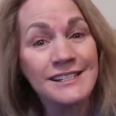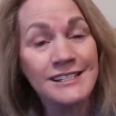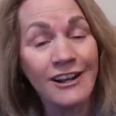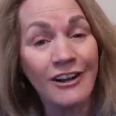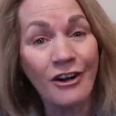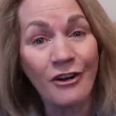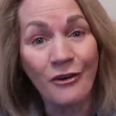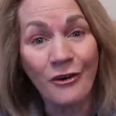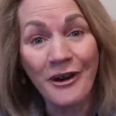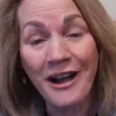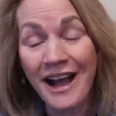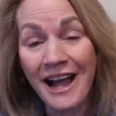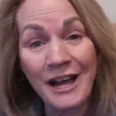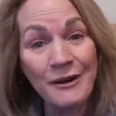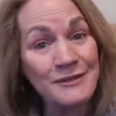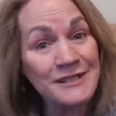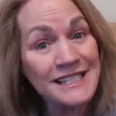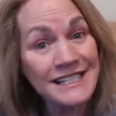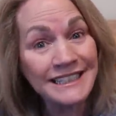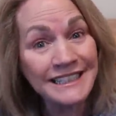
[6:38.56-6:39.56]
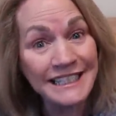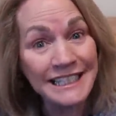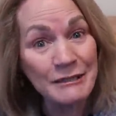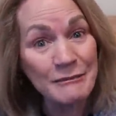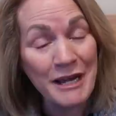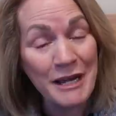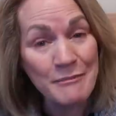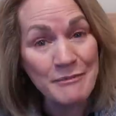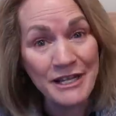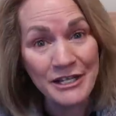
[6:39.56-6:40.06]
So I was
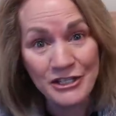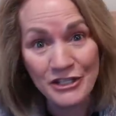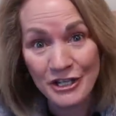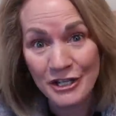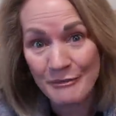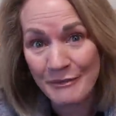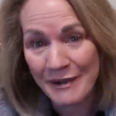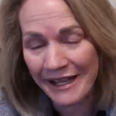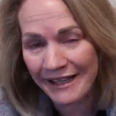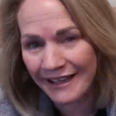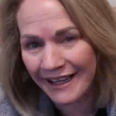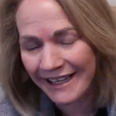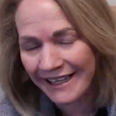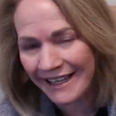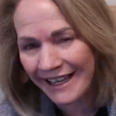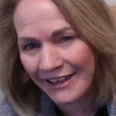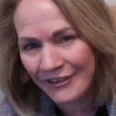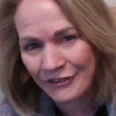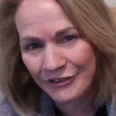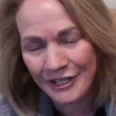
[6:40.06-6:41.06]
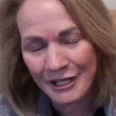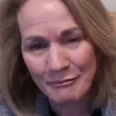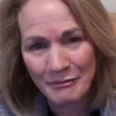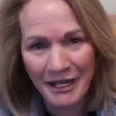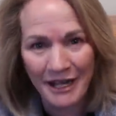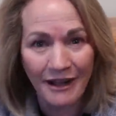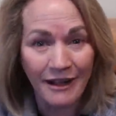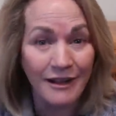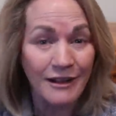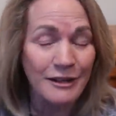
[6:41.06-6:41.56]
cleaning my bedroom and I gathered
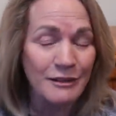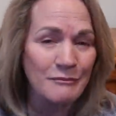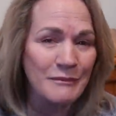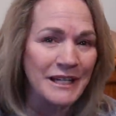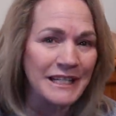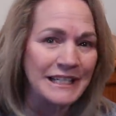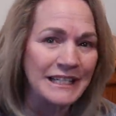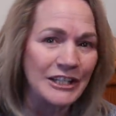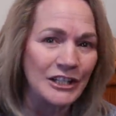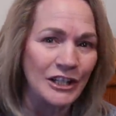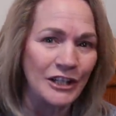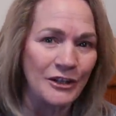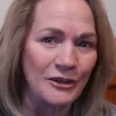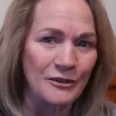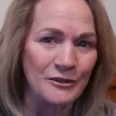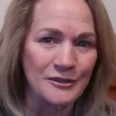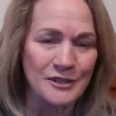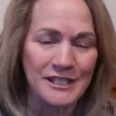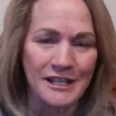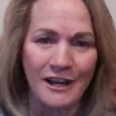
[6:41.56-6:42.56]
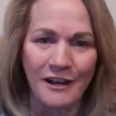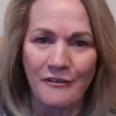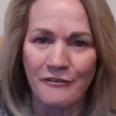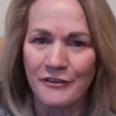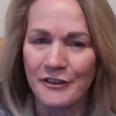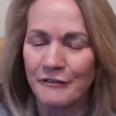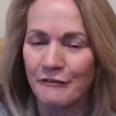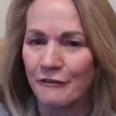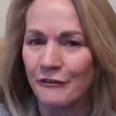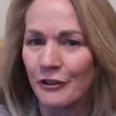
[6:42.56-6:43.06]
up all my clothes
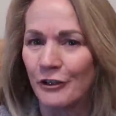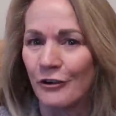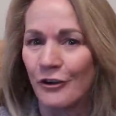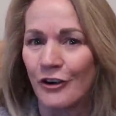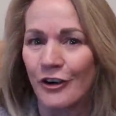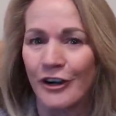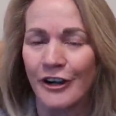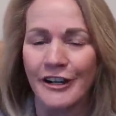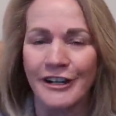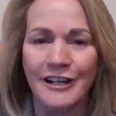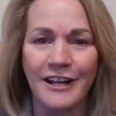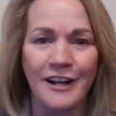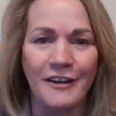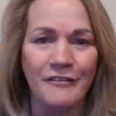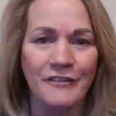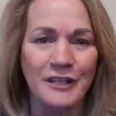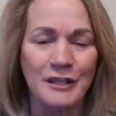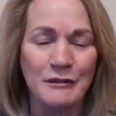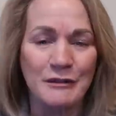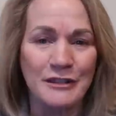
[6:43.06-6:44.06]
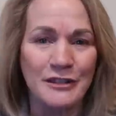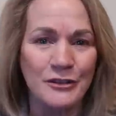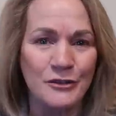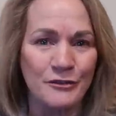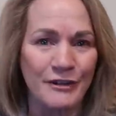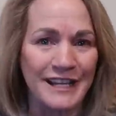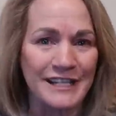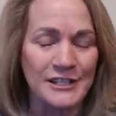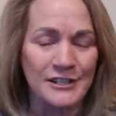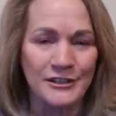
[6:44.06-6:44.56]
off the floor and off the
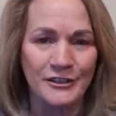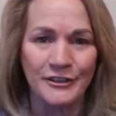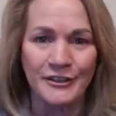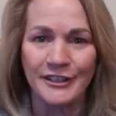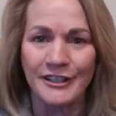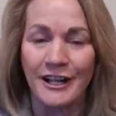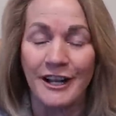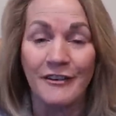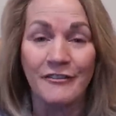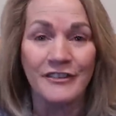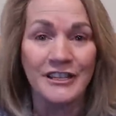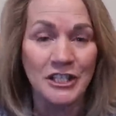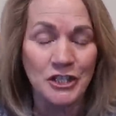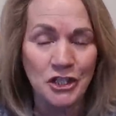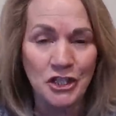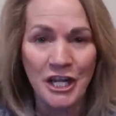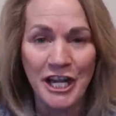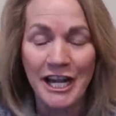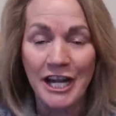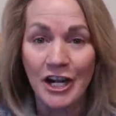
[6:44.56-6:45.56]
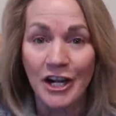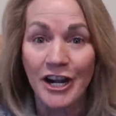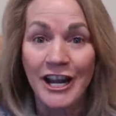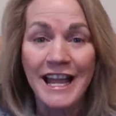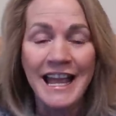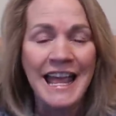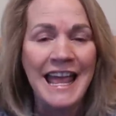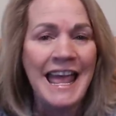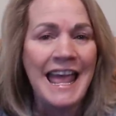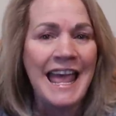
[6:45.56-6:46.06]
dresser and off the chair
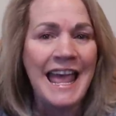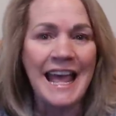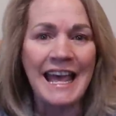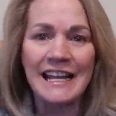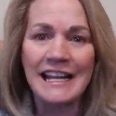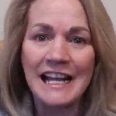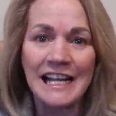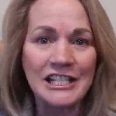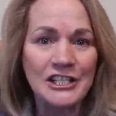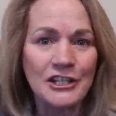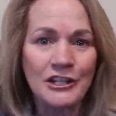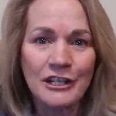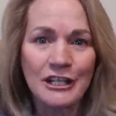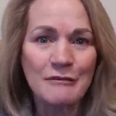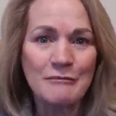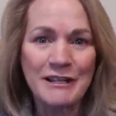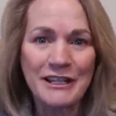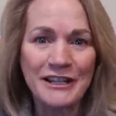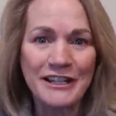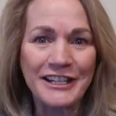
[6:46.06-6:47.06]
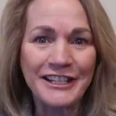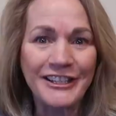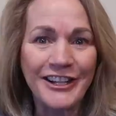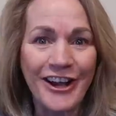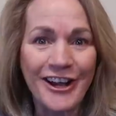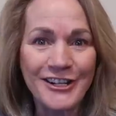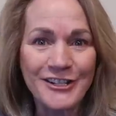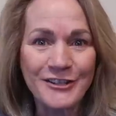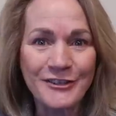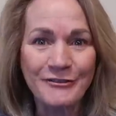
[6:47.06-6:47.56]
and I took them in the
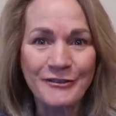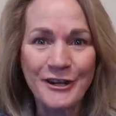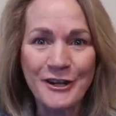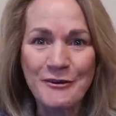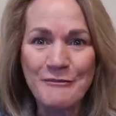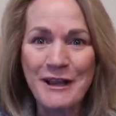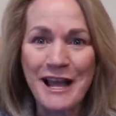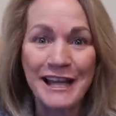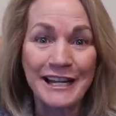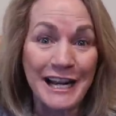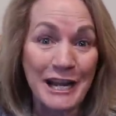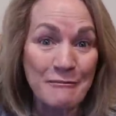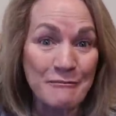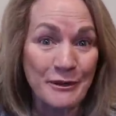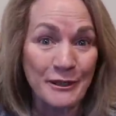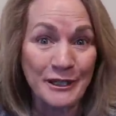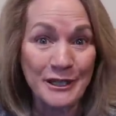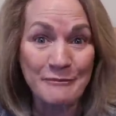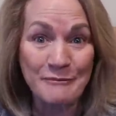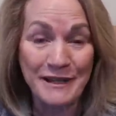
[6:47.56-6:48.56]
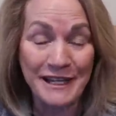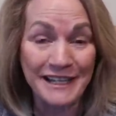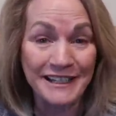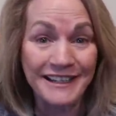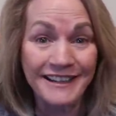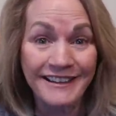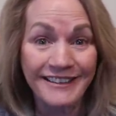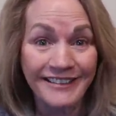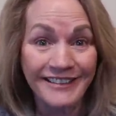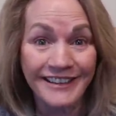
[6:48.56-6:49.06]
laundry room and I put them
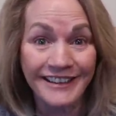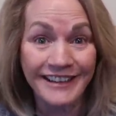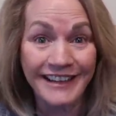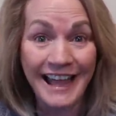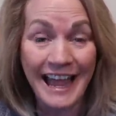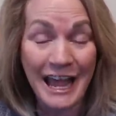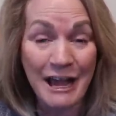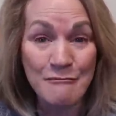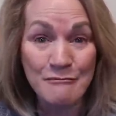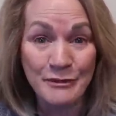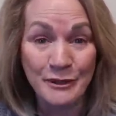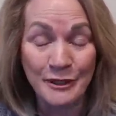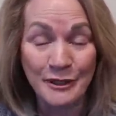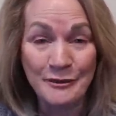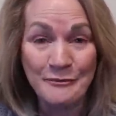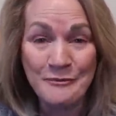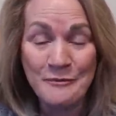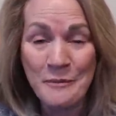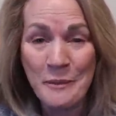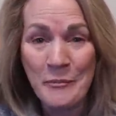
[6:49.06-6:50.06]
in the hamper.